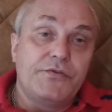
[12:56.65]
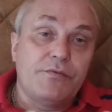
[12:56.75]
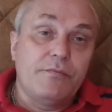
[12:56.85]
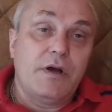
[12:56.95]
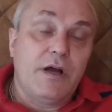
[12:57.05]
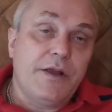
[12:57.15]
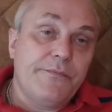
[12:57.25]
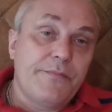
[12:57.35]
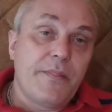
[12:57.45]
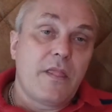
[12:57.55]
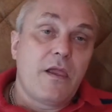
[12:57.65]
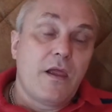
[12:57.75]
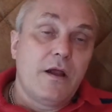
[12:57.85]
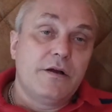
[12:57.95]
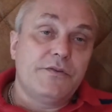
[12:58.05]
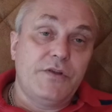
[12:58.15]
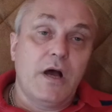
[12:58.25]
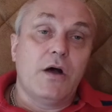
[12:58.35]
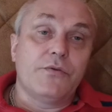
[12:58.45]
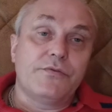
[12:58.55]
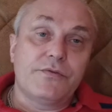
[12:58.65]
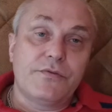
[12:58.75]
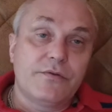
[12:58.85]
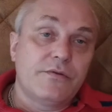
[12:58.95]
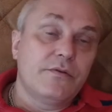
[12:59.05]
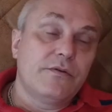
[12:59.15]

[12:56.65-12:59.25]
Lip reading: to my doubts.